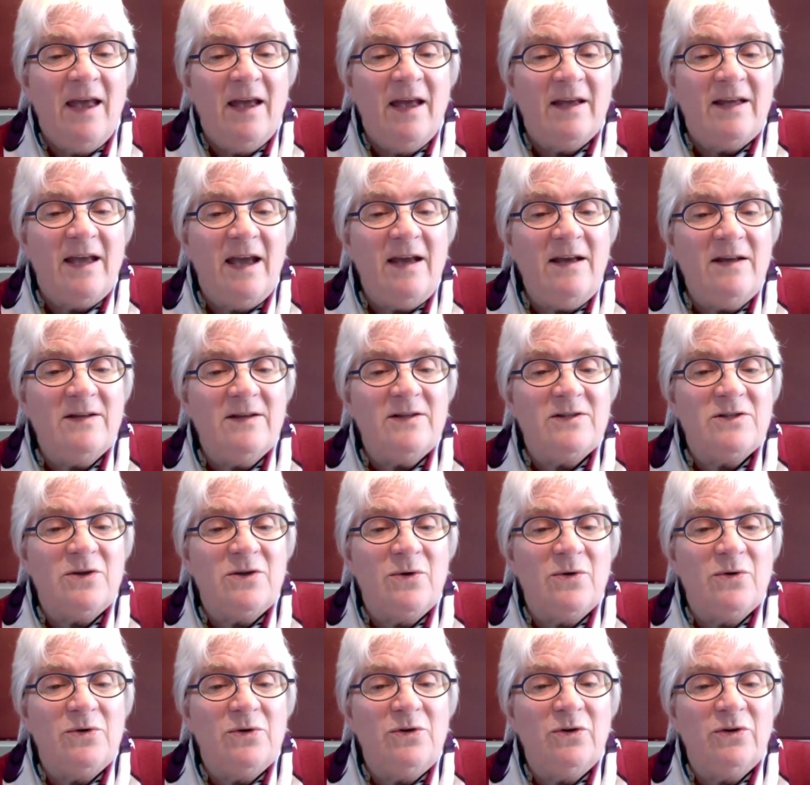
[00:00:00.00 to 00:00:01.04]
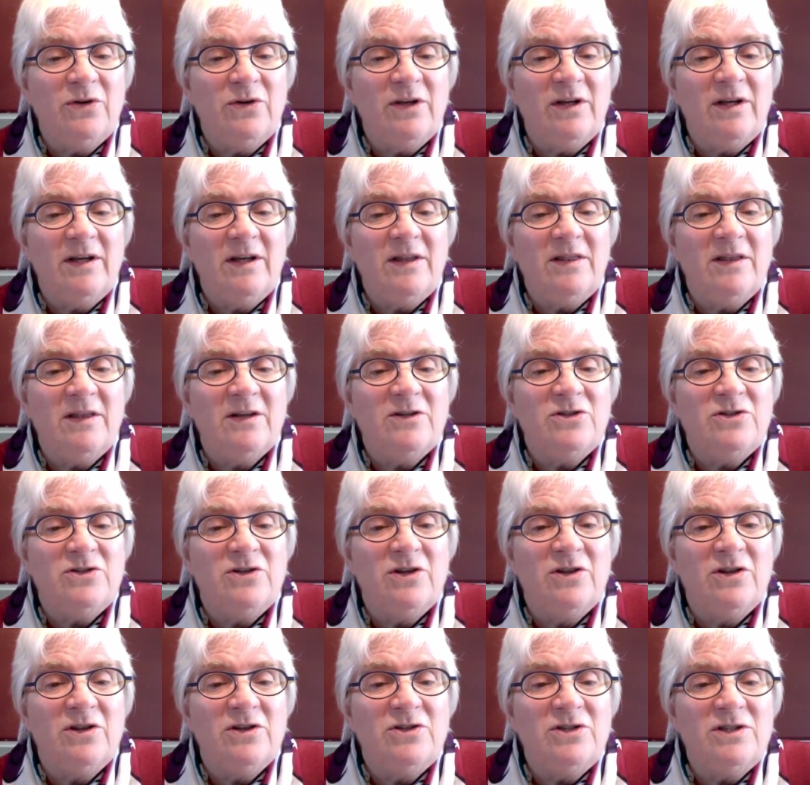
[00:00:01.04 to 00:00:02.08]
Okay, so you're going to get
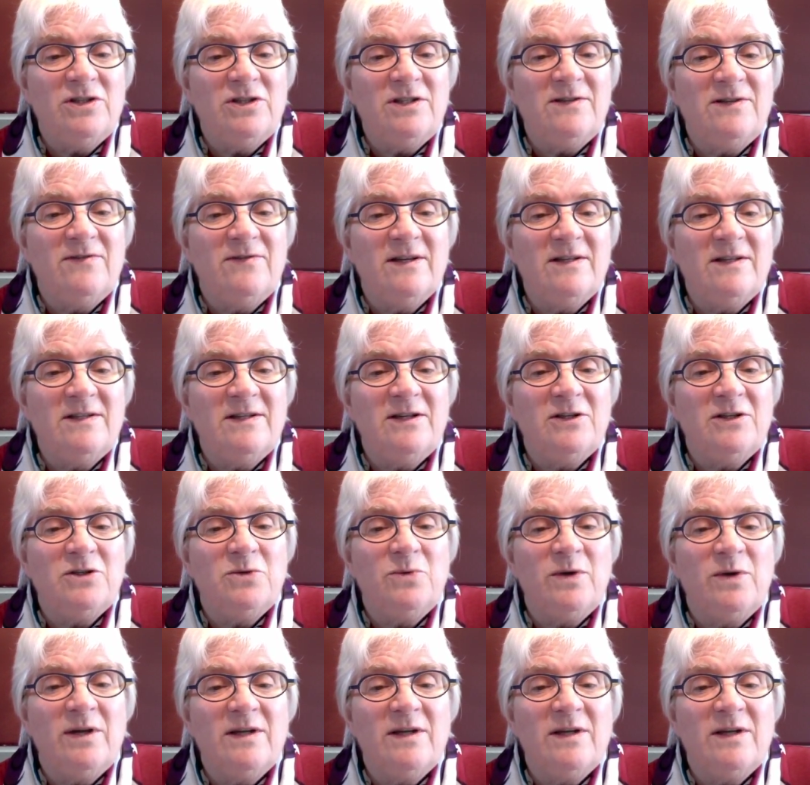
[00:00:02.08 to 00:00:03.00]
the gist of this. Each week